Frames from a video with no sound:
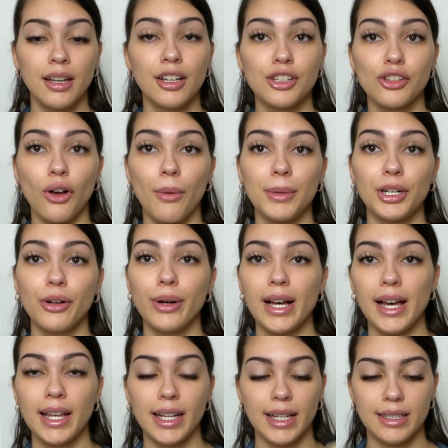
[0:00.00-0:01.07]
So I'm gonna go
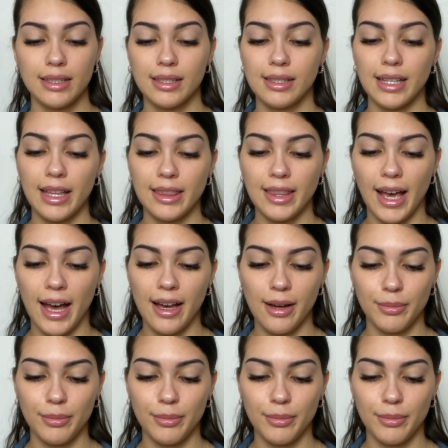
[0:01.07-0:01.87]
ahead and set that.